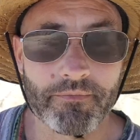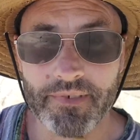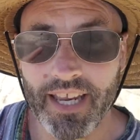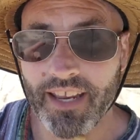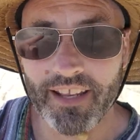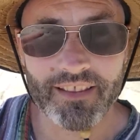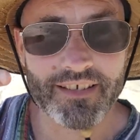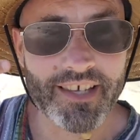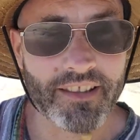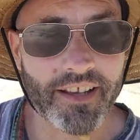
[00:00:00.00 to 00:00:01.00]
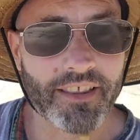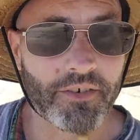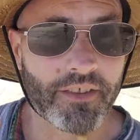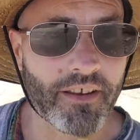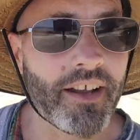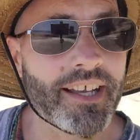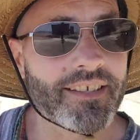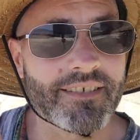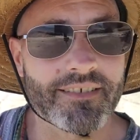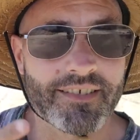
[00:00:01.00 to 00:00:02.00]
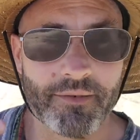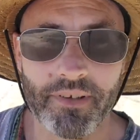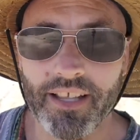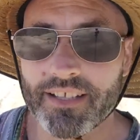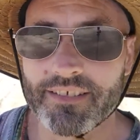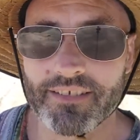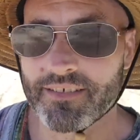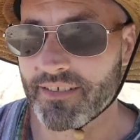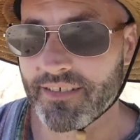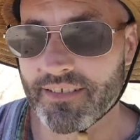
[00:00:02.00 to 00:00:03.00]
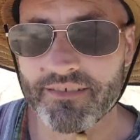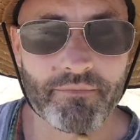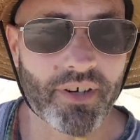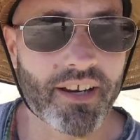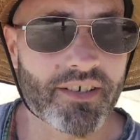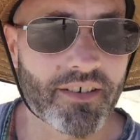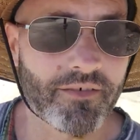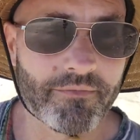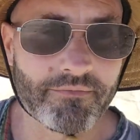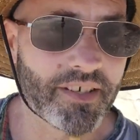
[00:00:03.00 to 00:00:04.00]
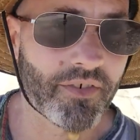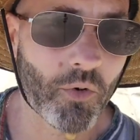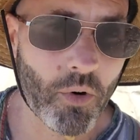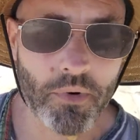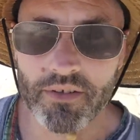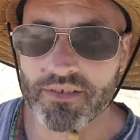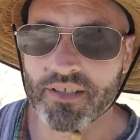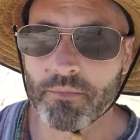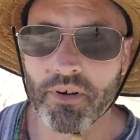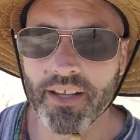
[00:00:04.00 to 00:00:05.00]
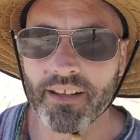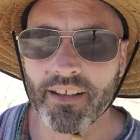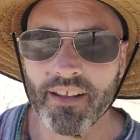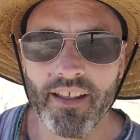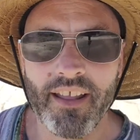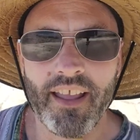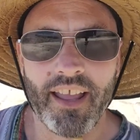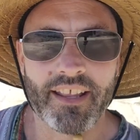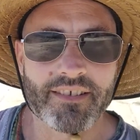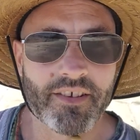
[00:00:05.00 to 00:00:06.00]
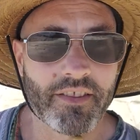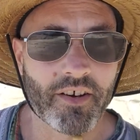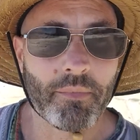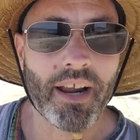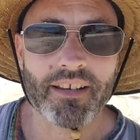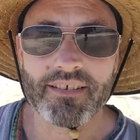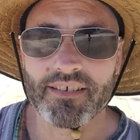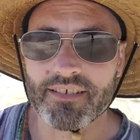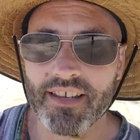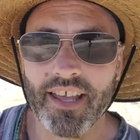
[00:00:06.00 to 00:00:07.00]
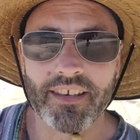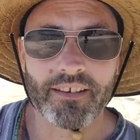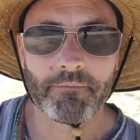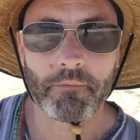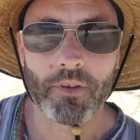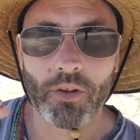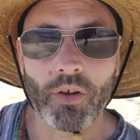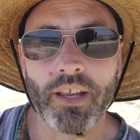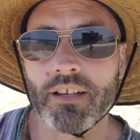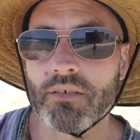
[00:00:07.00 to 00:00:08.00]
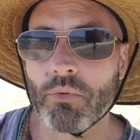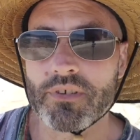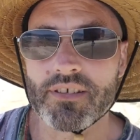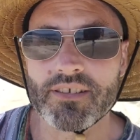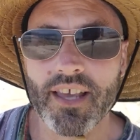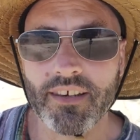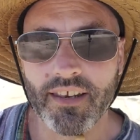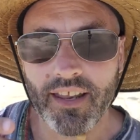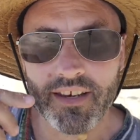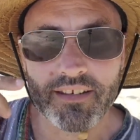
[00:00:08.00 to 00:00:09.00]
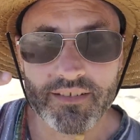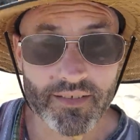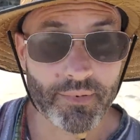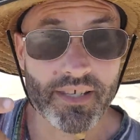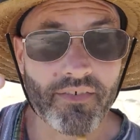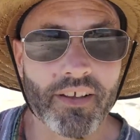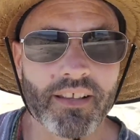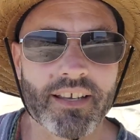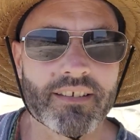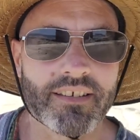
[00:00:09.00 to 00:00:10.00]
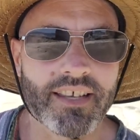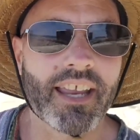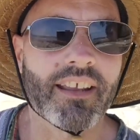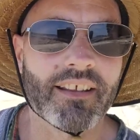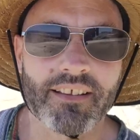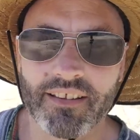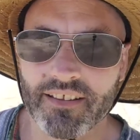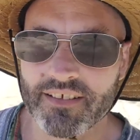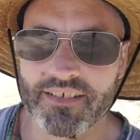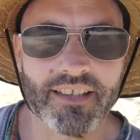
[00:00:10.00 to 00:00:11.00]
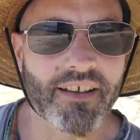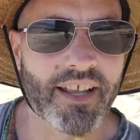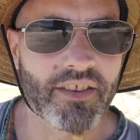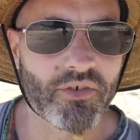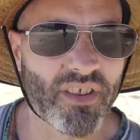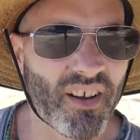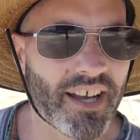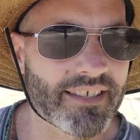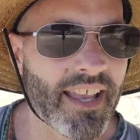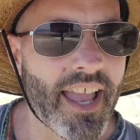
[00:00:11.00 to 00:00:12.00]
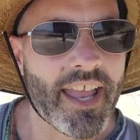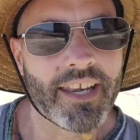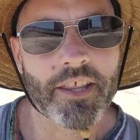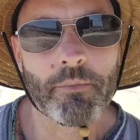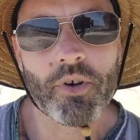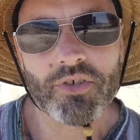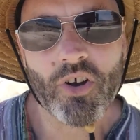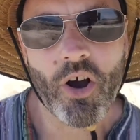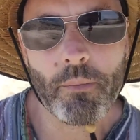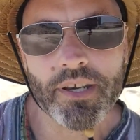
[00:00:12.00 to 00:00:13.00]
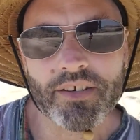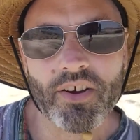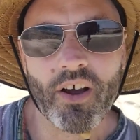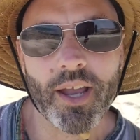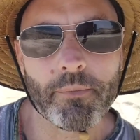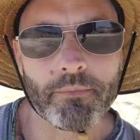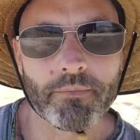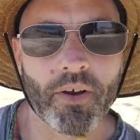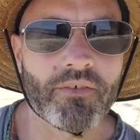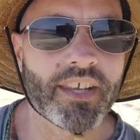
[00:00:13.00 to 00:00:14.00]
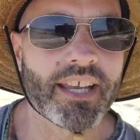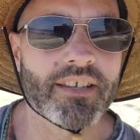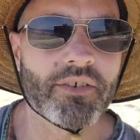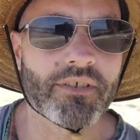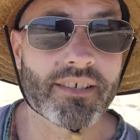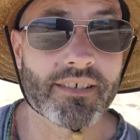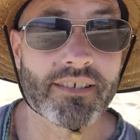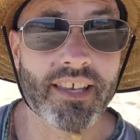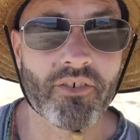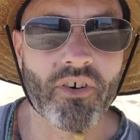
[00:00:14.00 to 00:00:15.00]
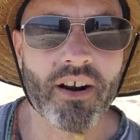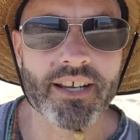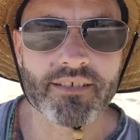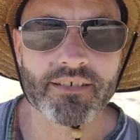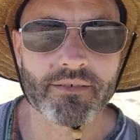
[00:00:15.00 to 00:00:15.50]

taking in the sunlight through the eyes stimulates the production of different hormones in the body. And so there are practices done looking towards the sun and specifically to take the sunlight in through the eyes. Now, the most common time of day to do this is sunrise,